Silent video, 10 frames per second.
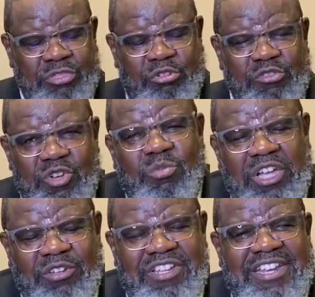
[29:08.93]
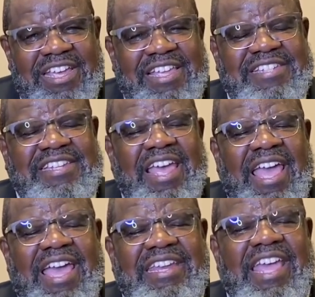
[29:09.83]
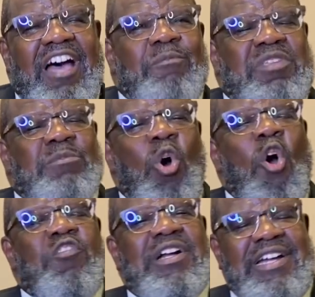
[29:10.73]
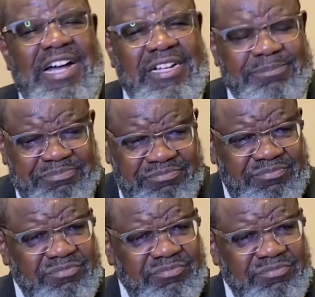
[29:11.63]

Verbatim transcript: through the wilderness and help them overcome